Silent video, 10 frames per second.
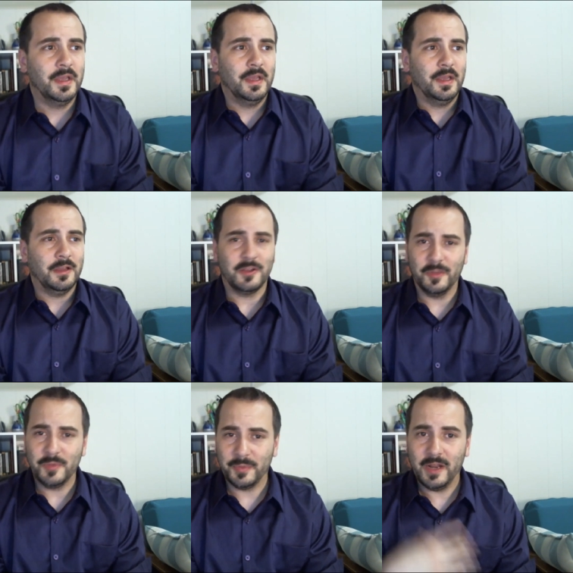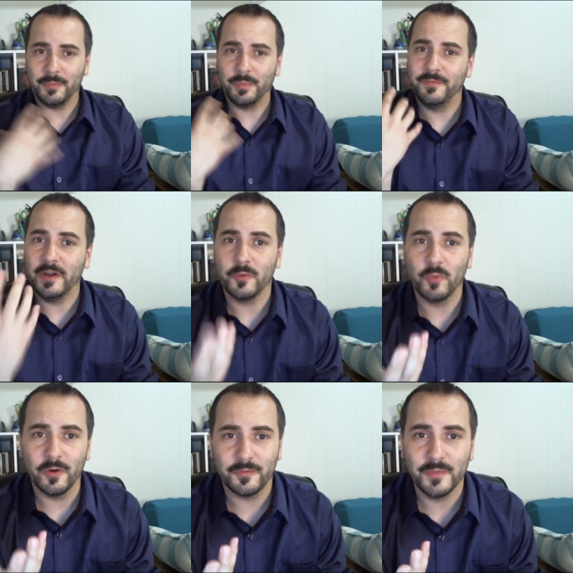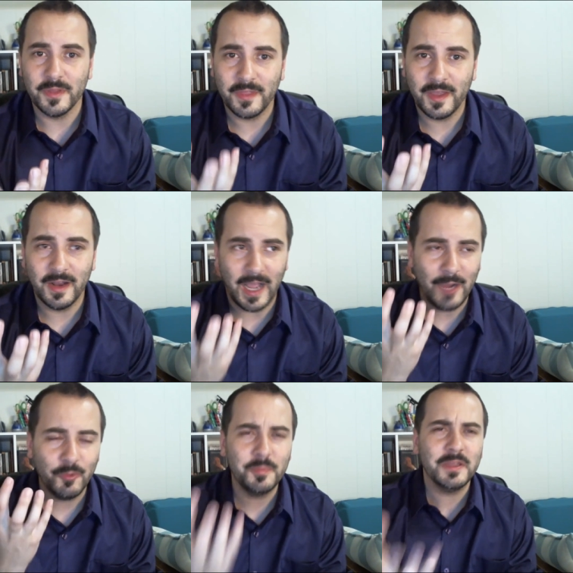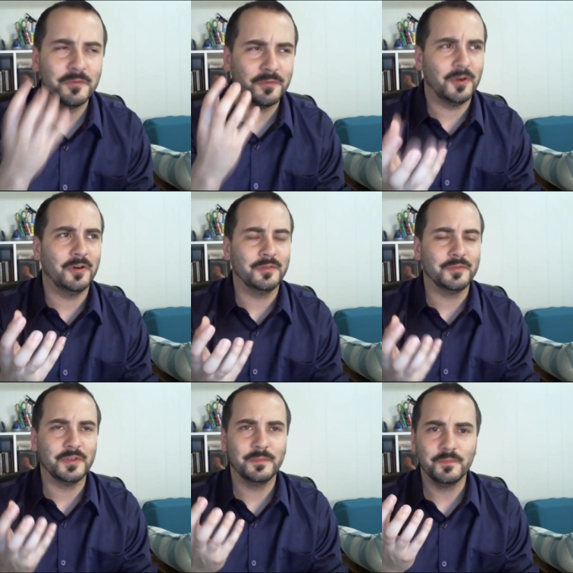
He called me up and had a prophetic word for me that I would be involved